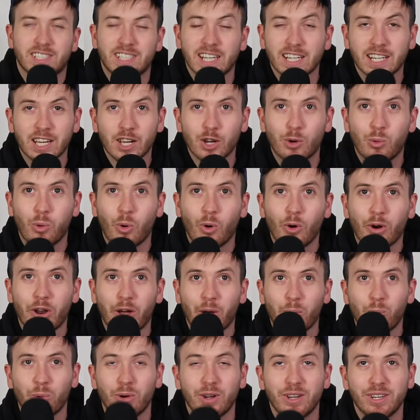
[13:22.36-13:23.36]
second
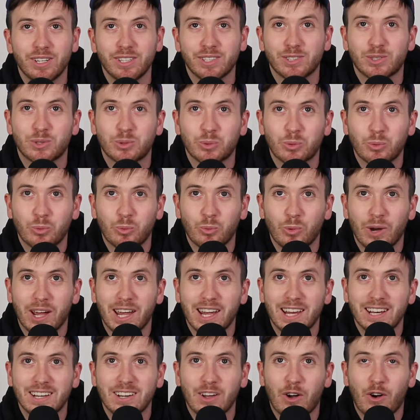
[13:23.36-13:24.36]
quarter was
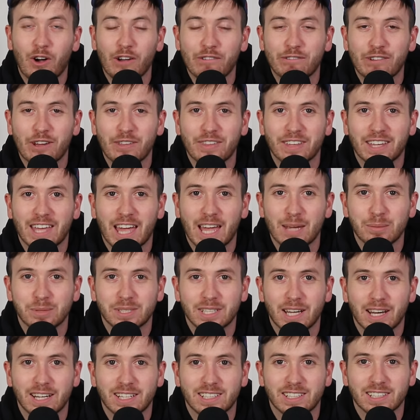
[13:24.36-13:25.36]
when I felt the game
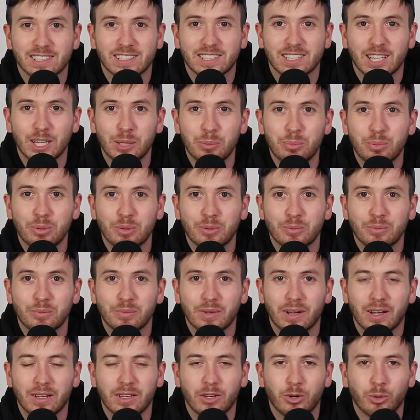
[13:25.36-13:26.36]
starting to slip
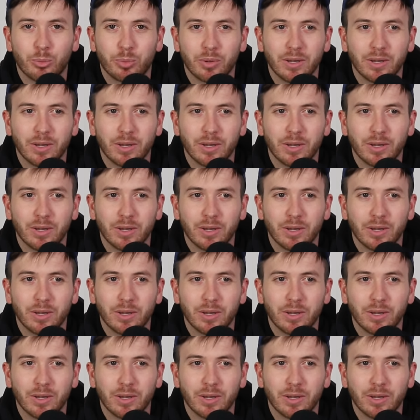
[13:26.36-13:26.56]
a little